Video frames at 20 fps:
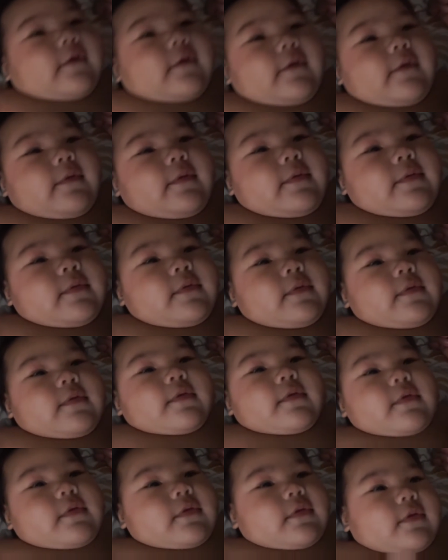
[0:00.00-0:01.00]
Oops.
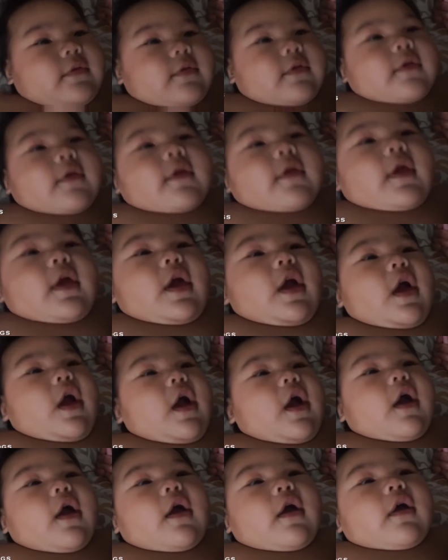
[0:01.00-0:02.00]
Are we gonna
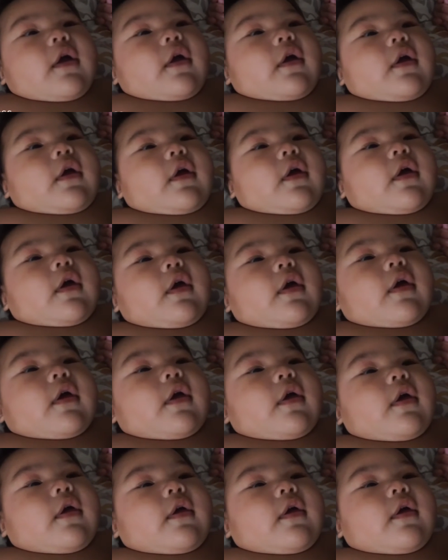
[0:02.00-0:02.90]
put a pretty bow?